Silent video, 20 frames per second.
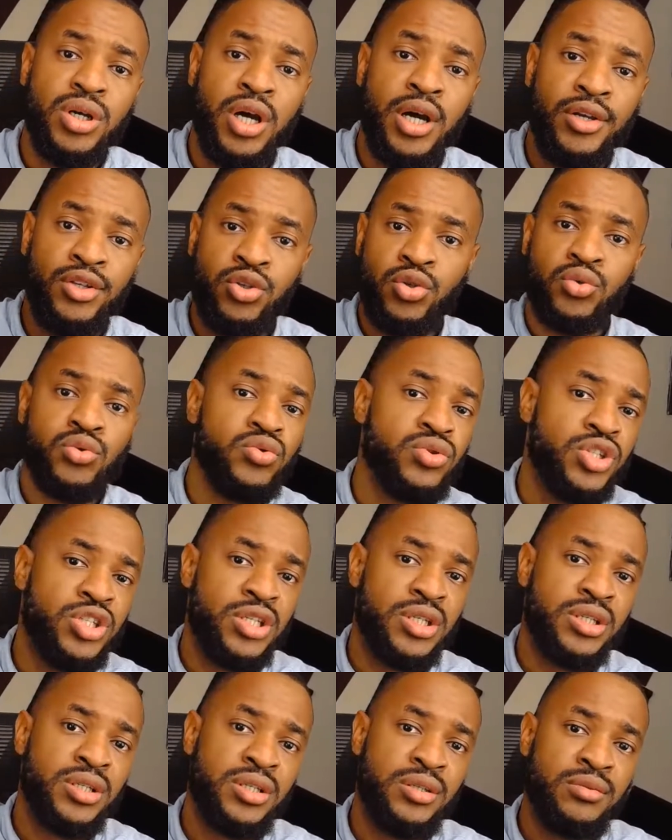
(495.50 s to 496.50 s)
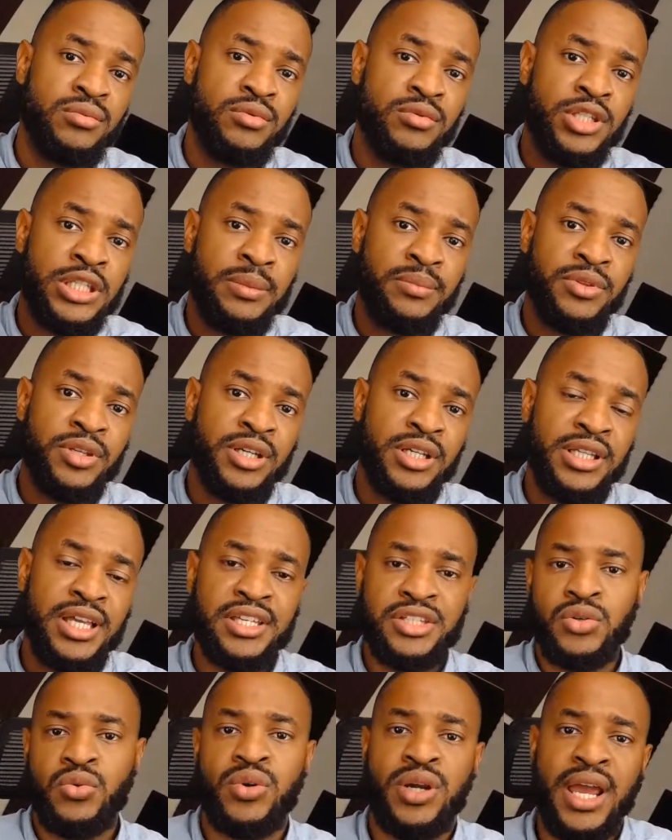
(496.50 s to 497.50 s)
use something
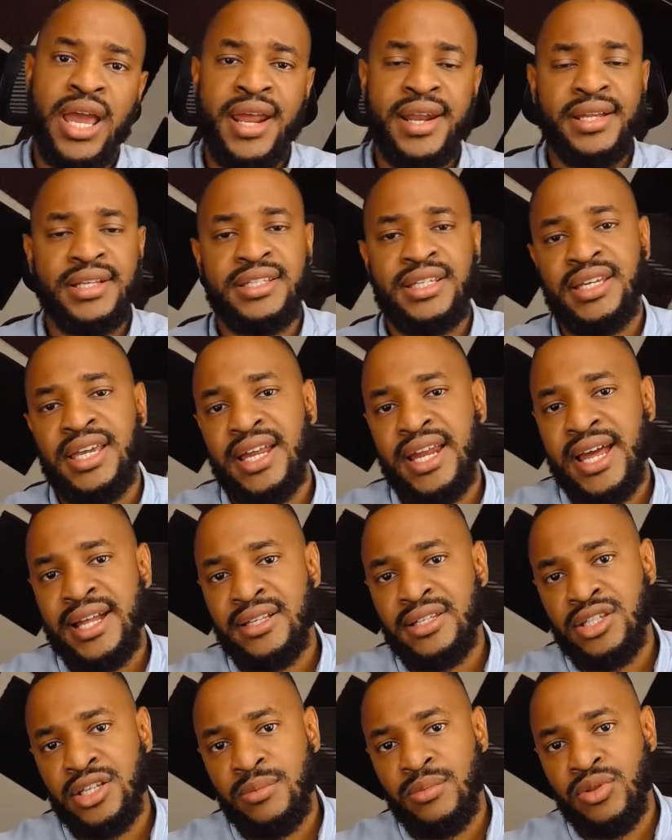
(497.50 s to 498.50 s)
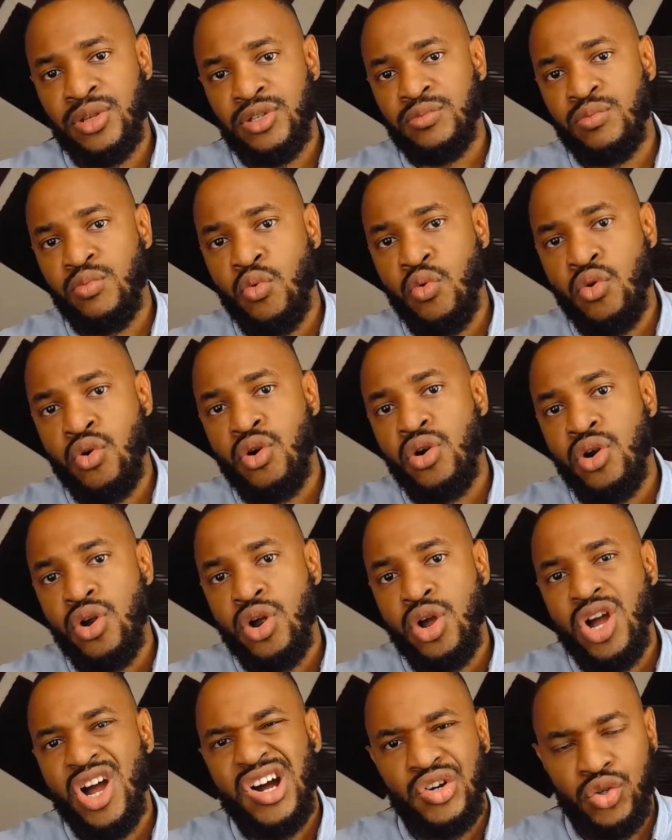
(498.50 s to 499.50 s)
less organic to get at some of these more
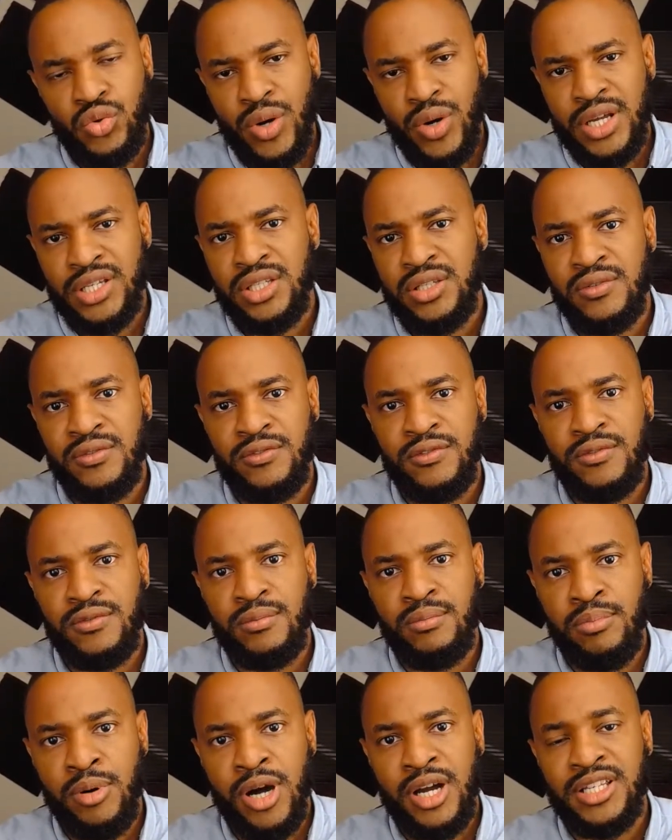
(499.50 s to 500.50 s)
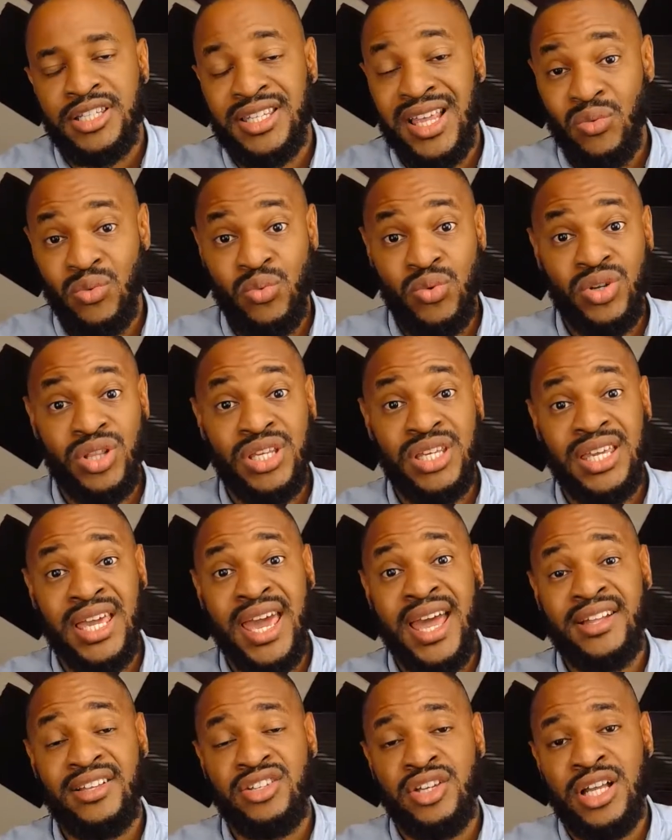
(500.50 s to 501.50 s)
aggressive bugs that we really
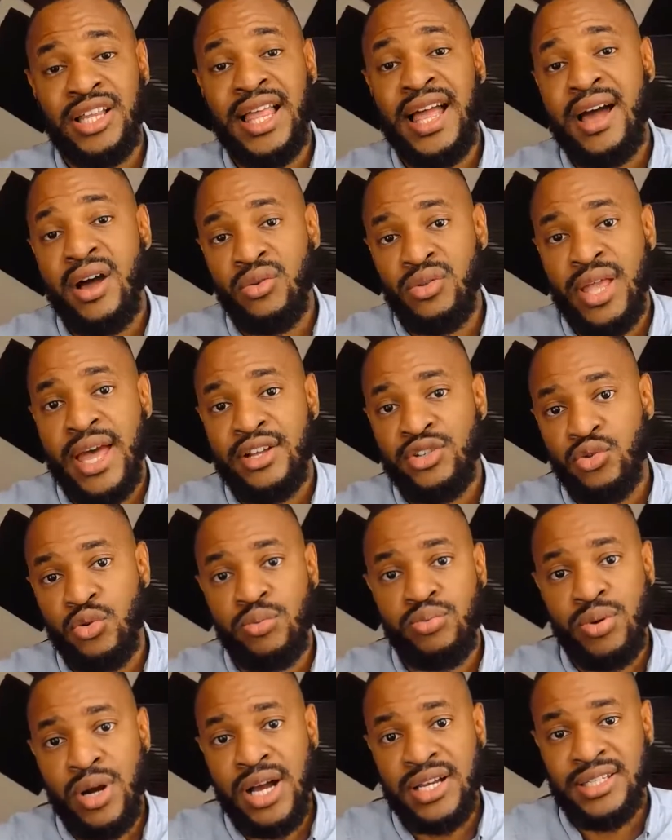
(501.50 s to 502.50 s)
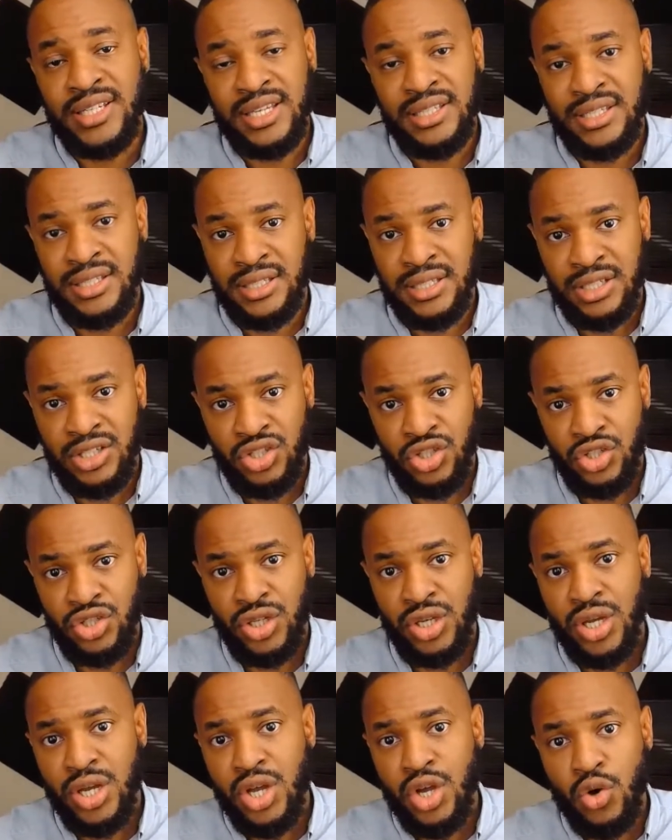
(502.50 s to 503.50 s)
can't allow natural processes to just
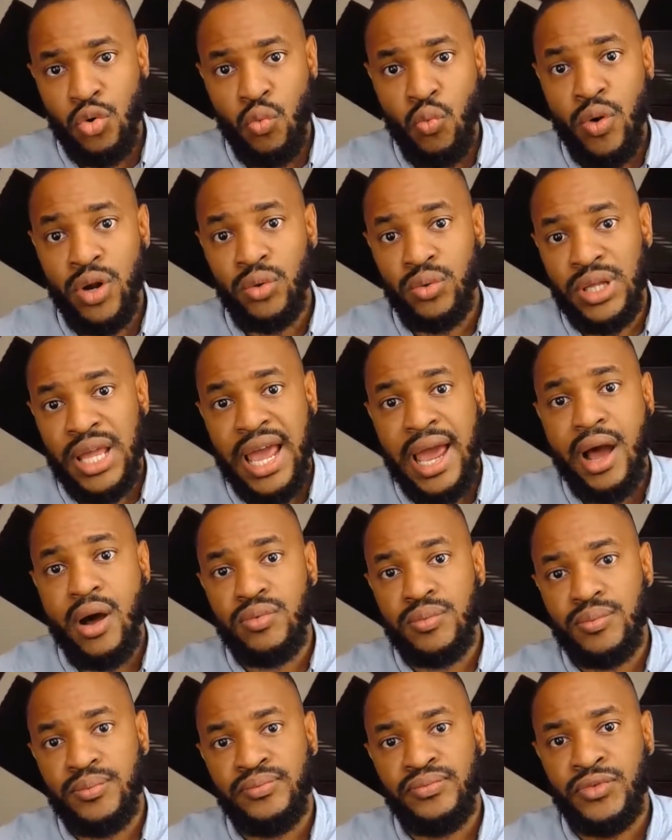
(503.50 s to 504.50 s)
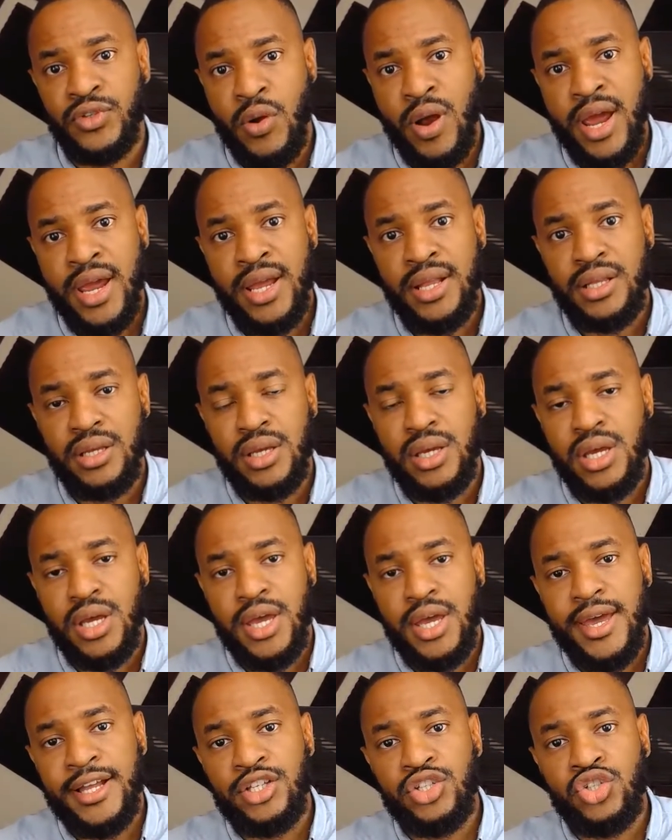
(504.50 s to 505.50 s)
whittle down, right?
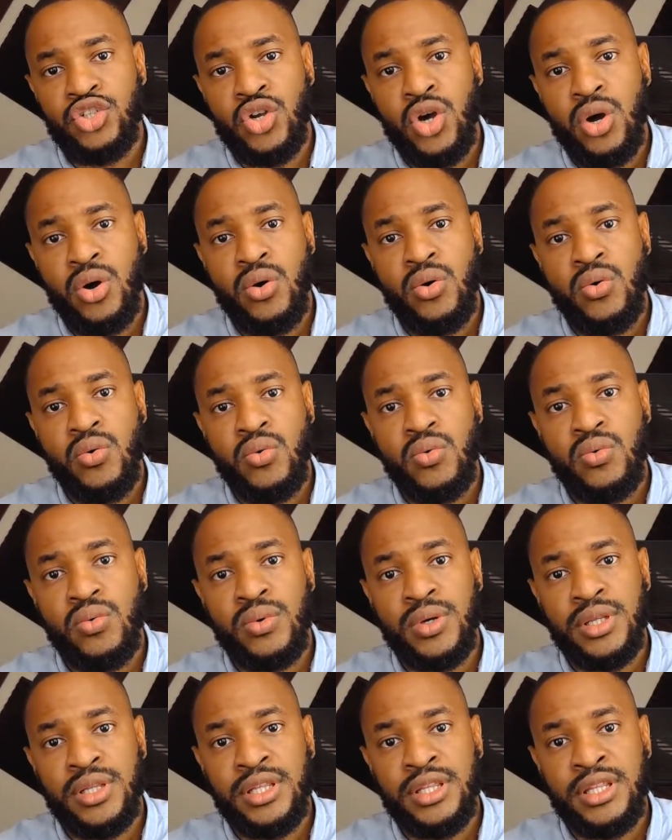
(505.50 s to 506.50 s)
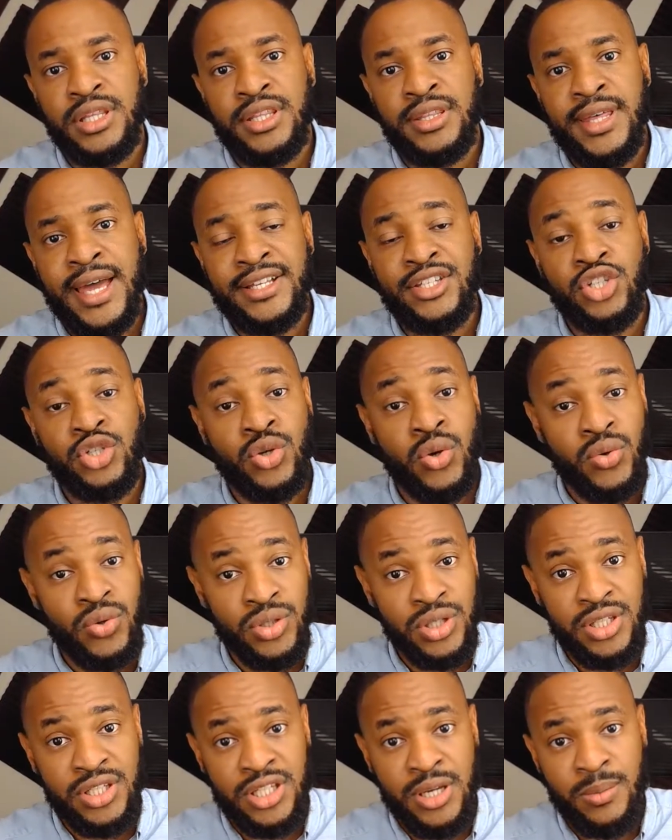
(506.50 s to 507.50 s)
And so that's
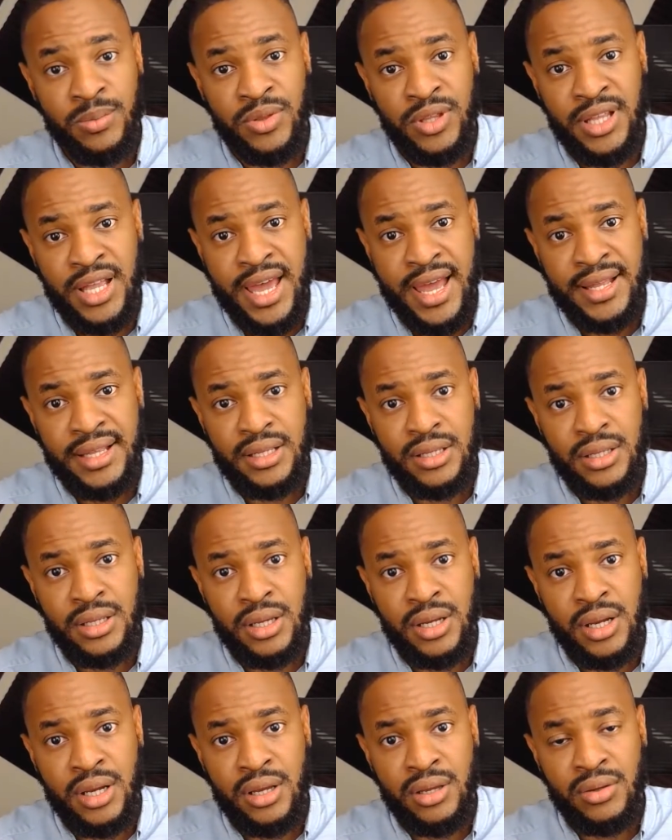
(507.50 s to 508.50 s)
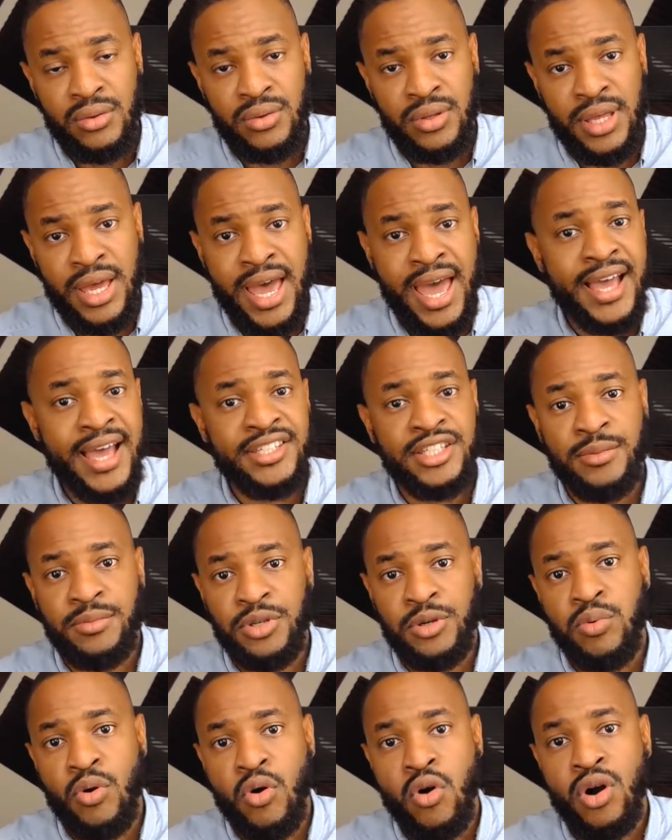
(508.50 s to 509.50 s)
certainly something that has to be a
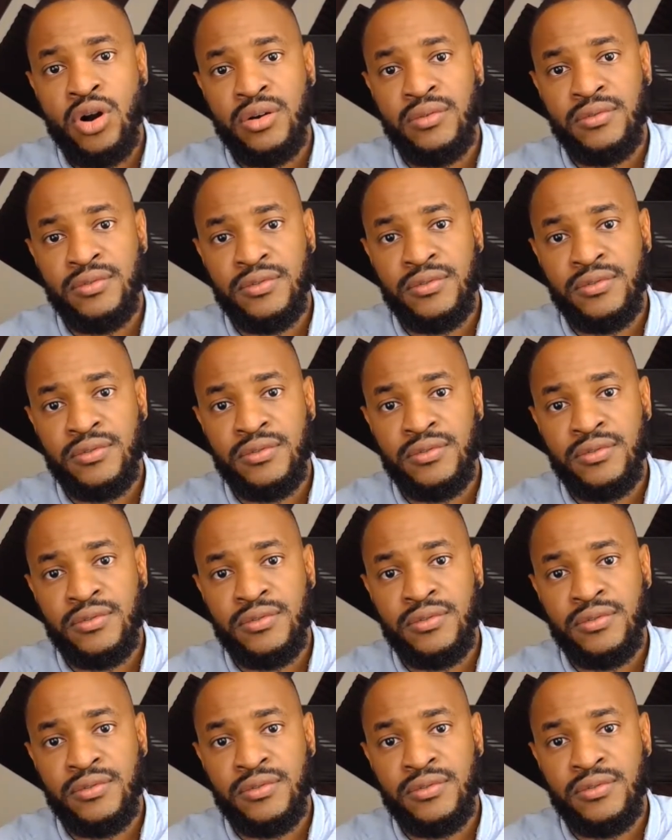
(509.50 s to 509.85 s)
part of